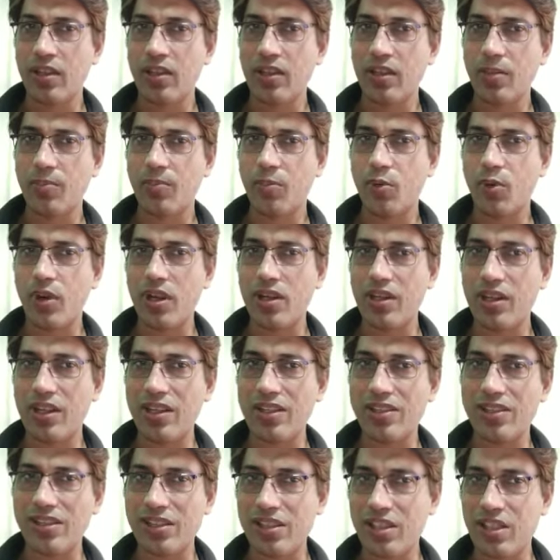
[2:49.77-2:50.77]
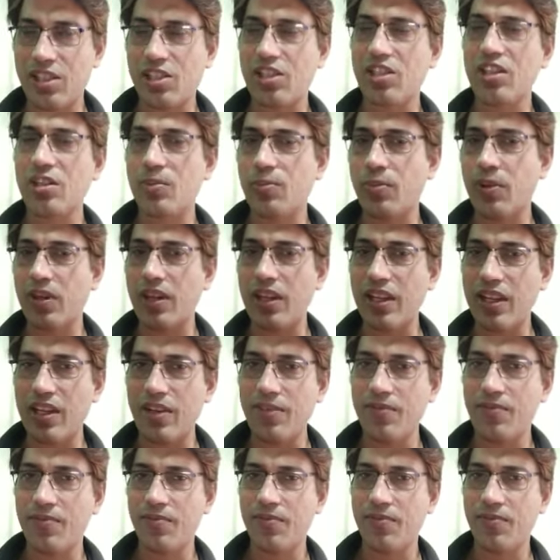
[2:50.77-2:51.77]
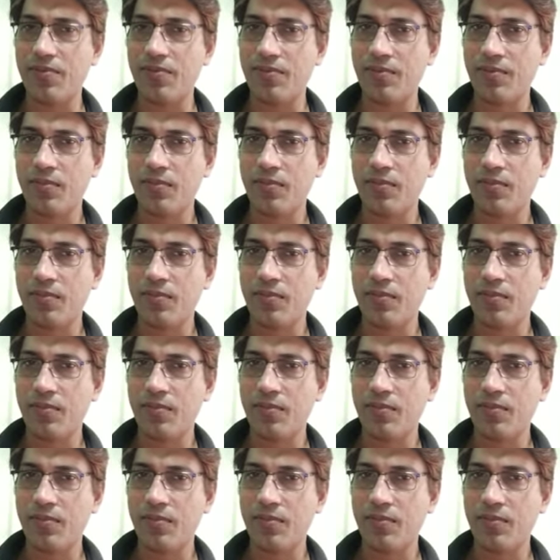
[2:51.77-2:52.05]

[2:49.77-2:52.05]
The poetess doesn't believe